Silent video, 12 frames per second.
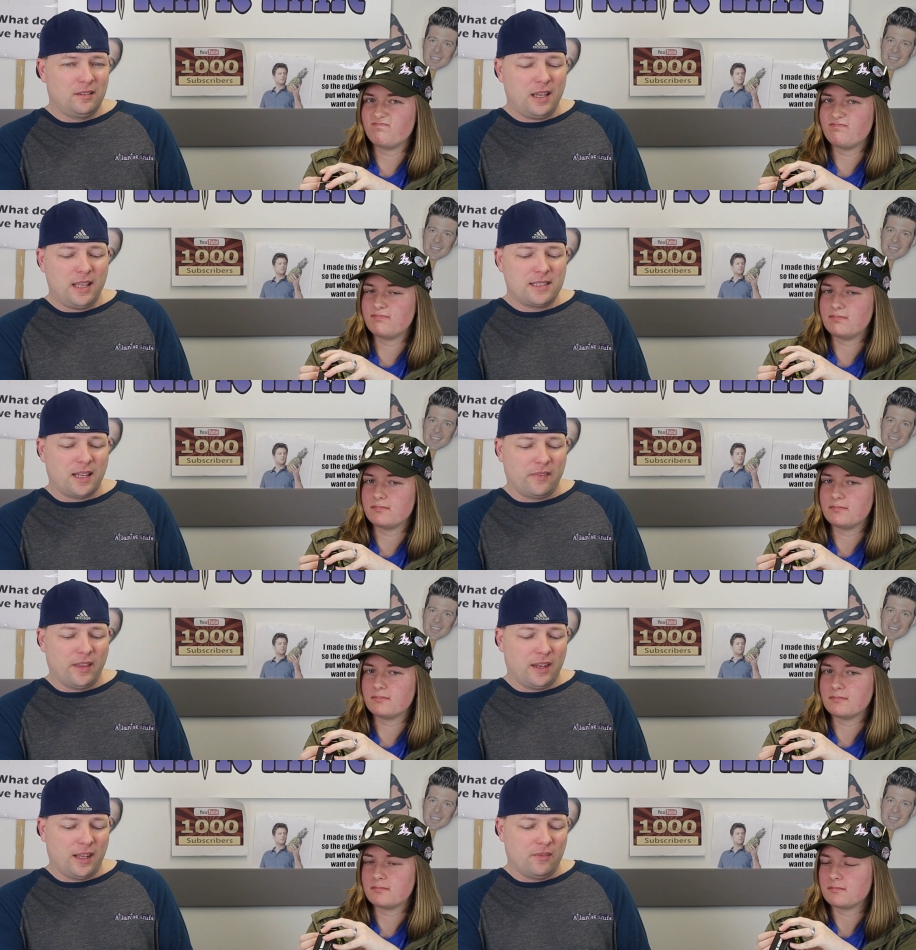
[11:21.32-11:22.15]
Speaker 1: That's
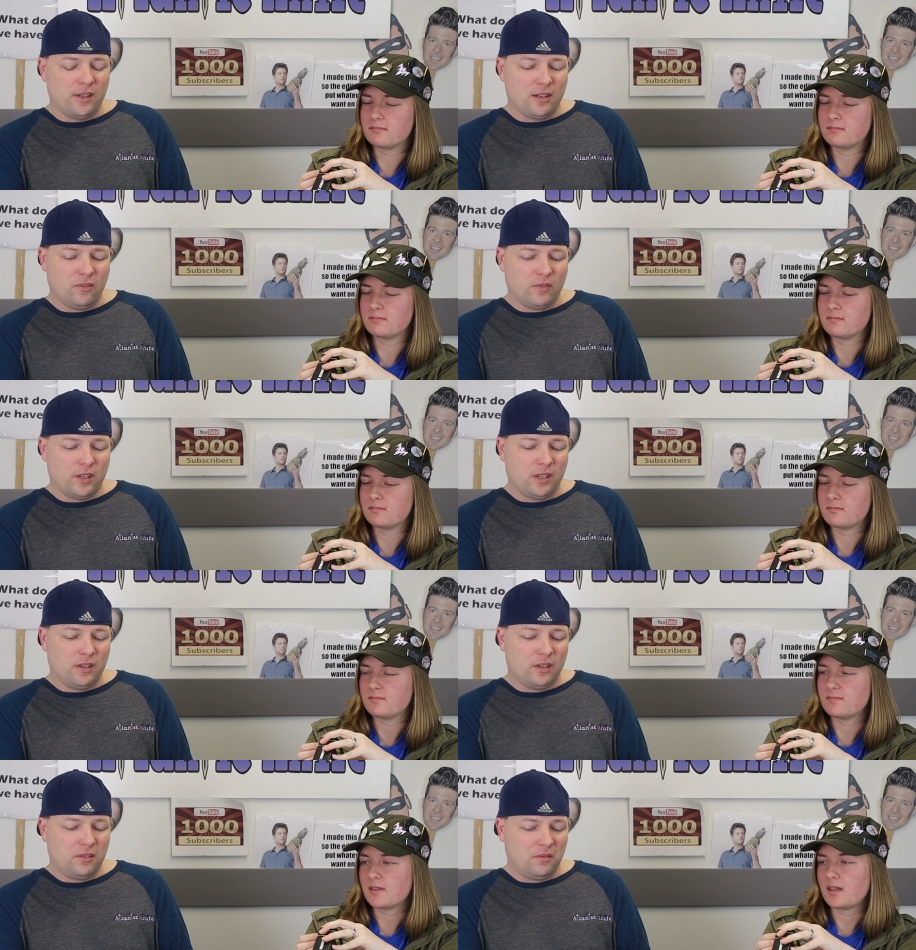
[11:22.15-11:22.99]
not that heavy, I don't
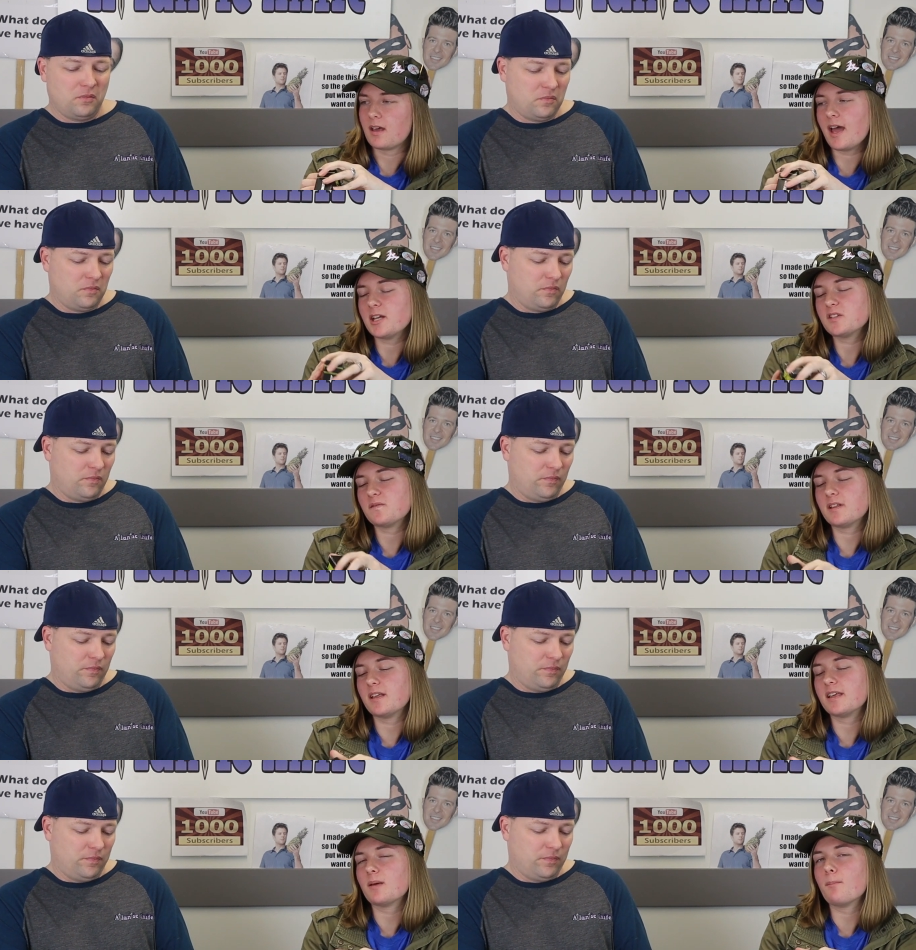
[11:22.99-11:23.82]
think.
Speaker 2: I just
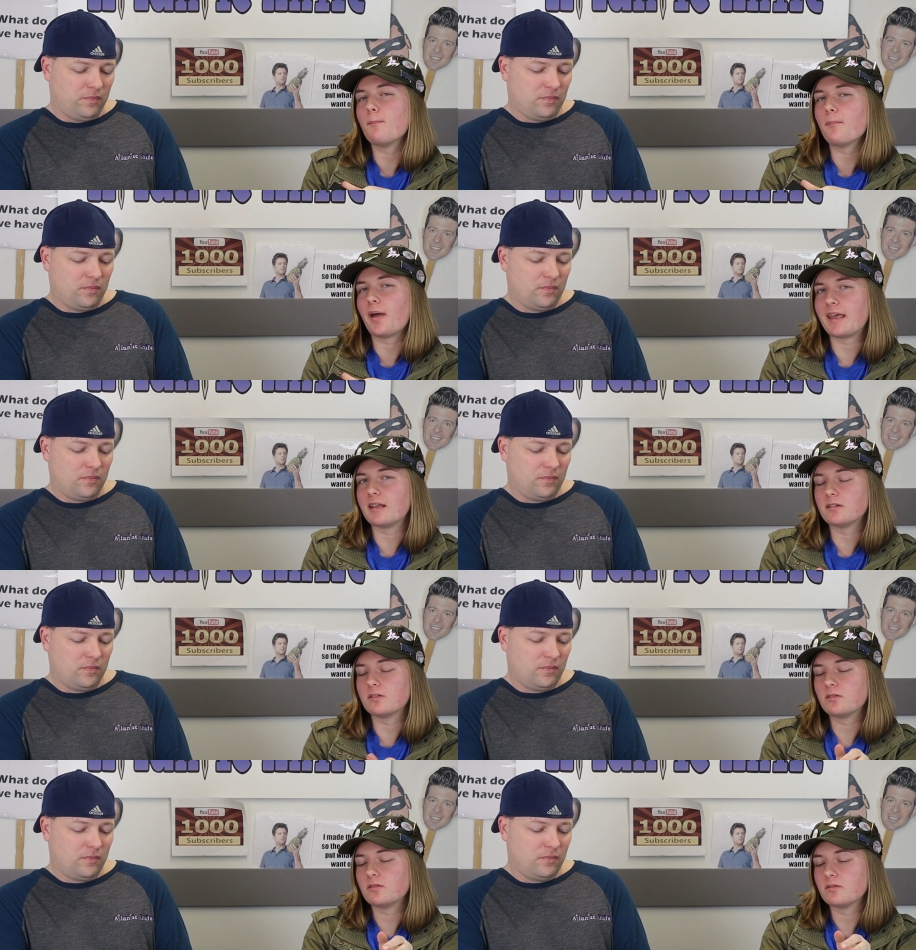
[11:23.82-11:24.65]
feel like it
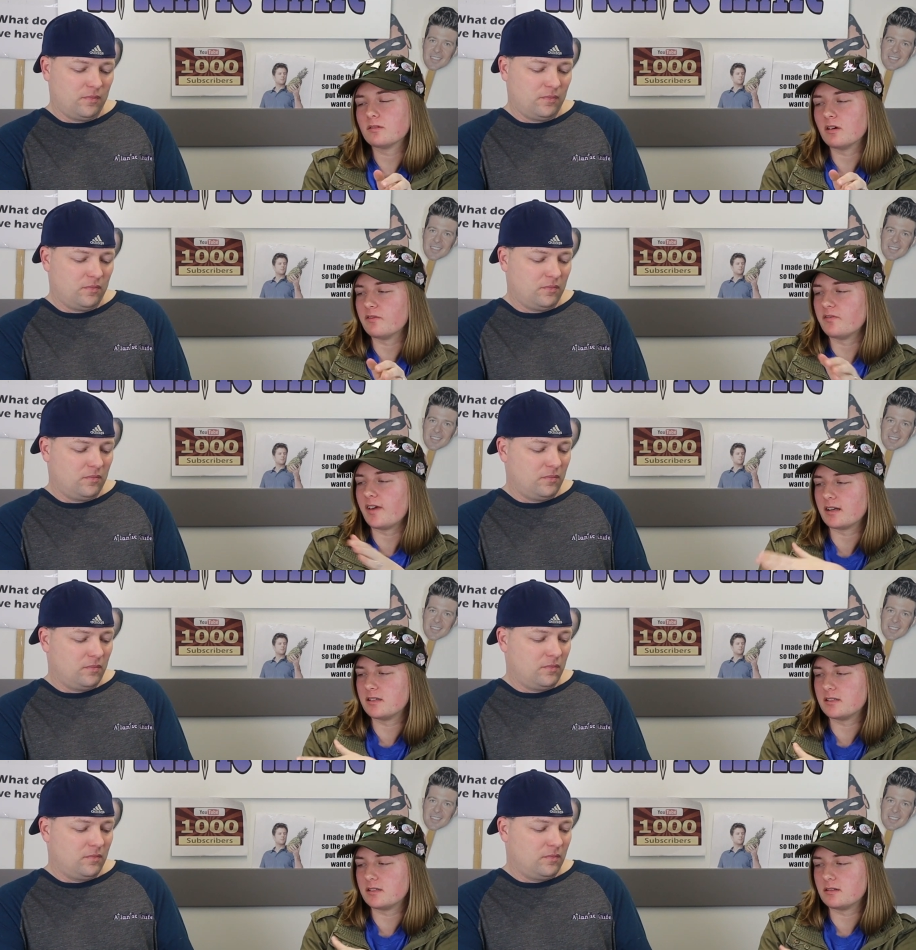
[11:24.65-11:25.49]
might
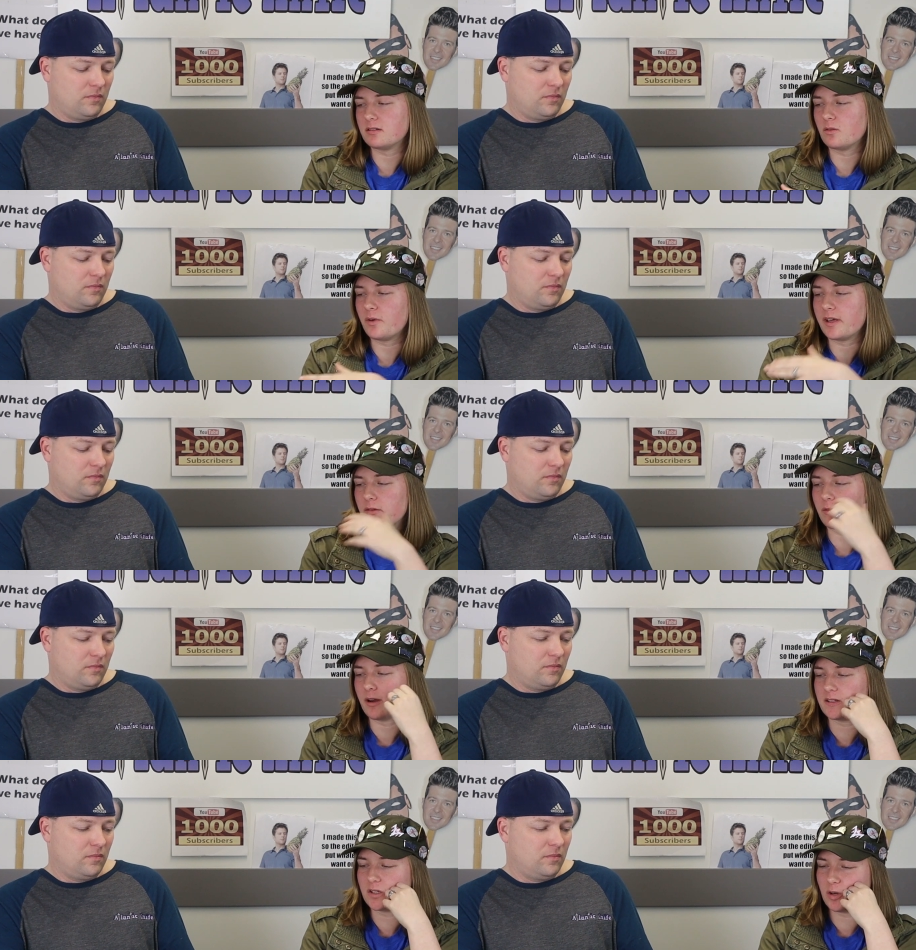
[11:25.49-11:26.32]
affect the way it
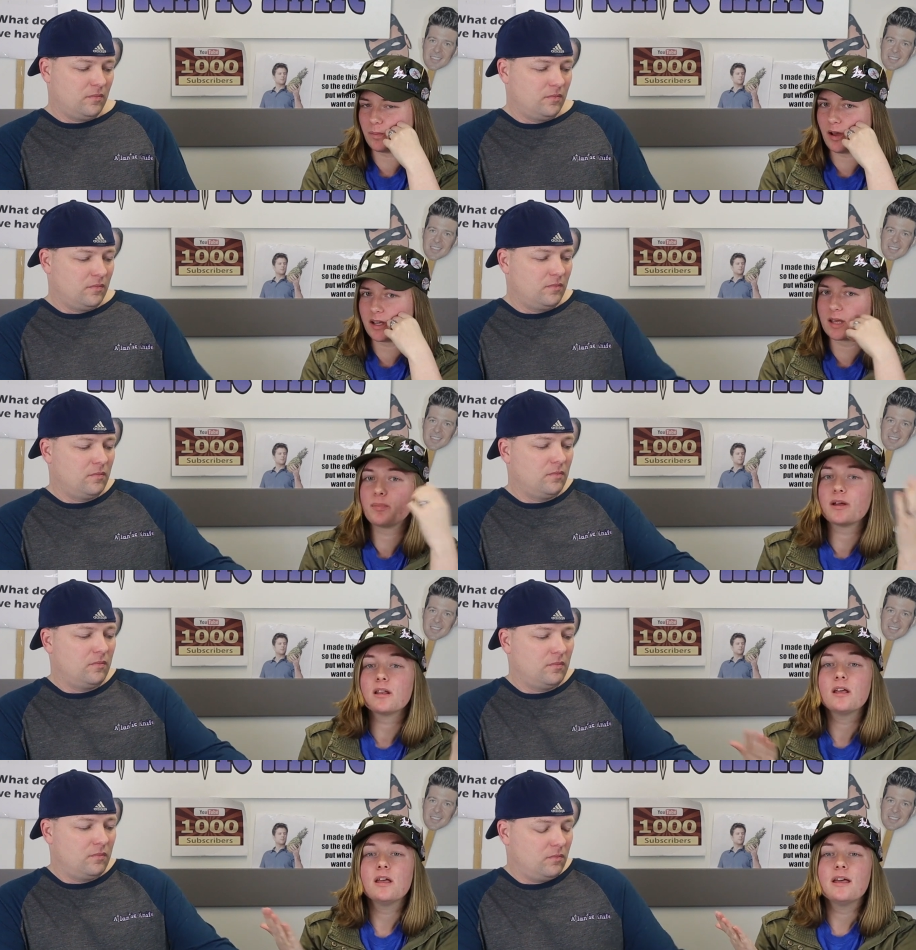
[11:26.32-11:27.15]
rides in your pocket,
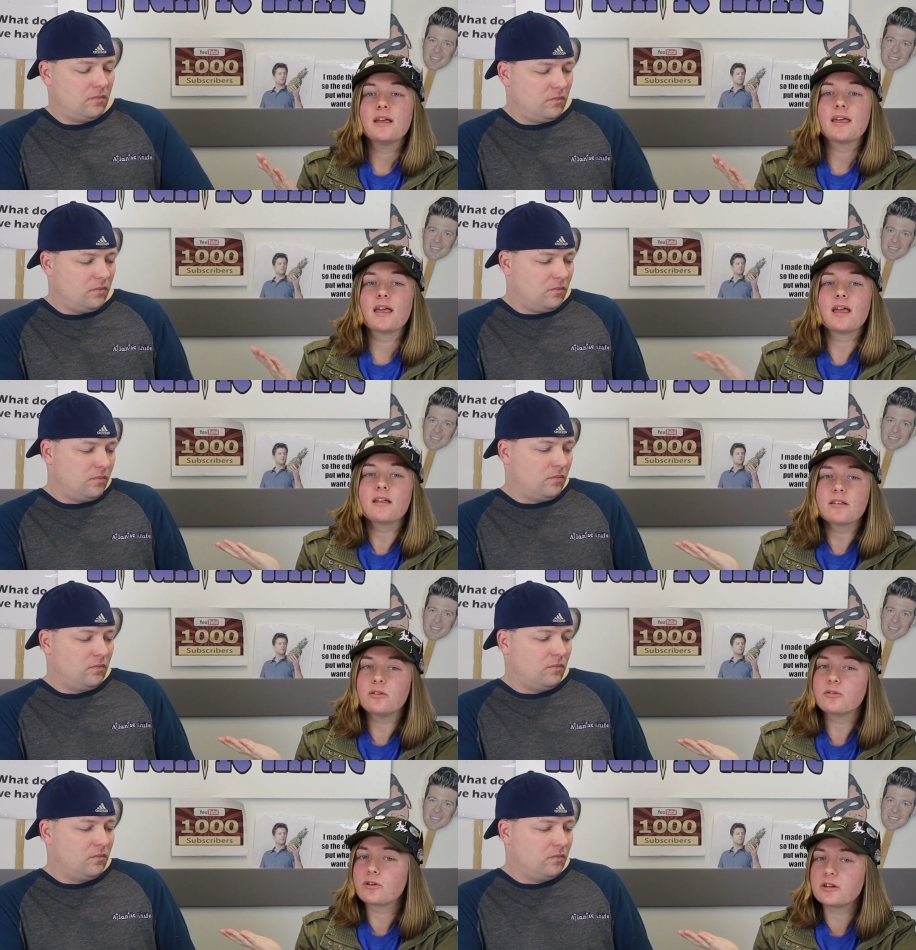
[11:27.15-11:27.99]
but...
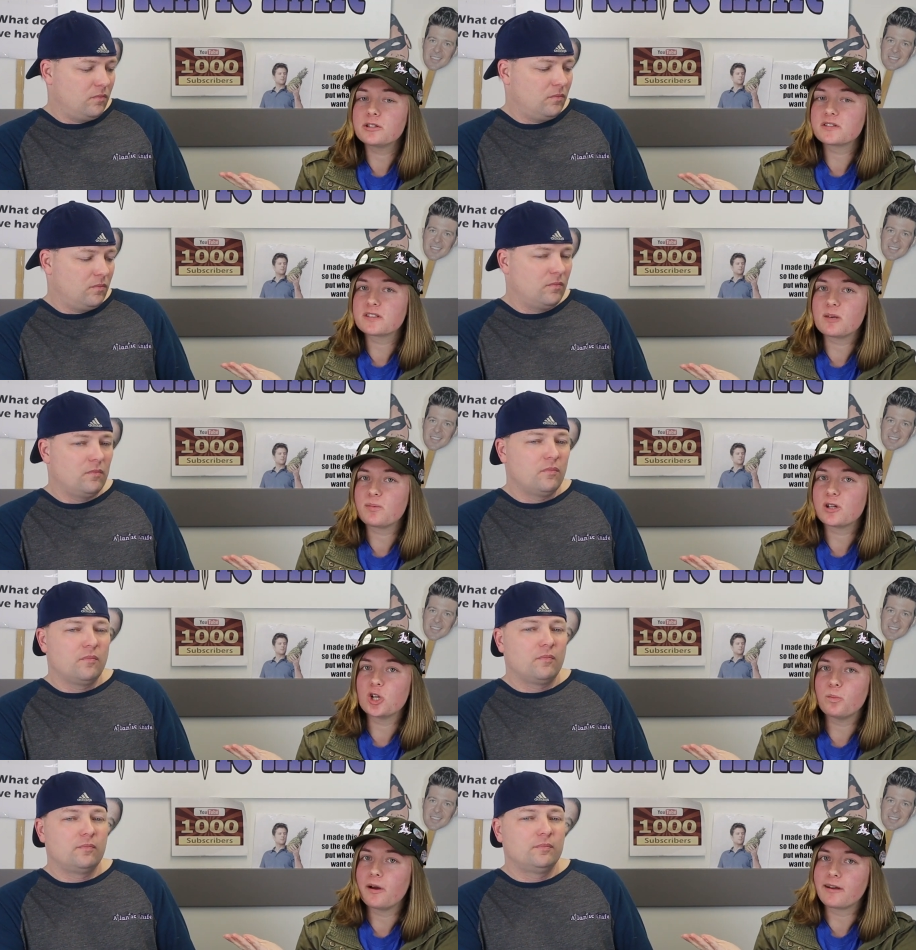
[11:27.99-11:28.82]
You could just keep it
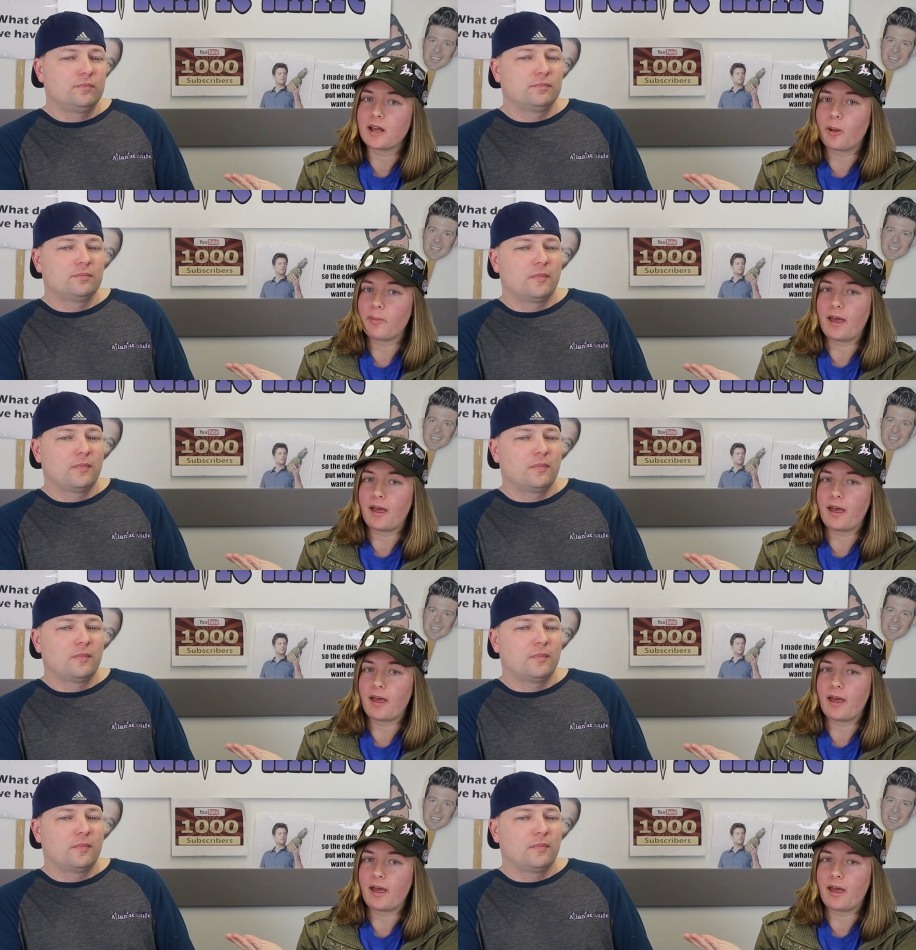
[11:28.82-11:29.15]
in your bug-out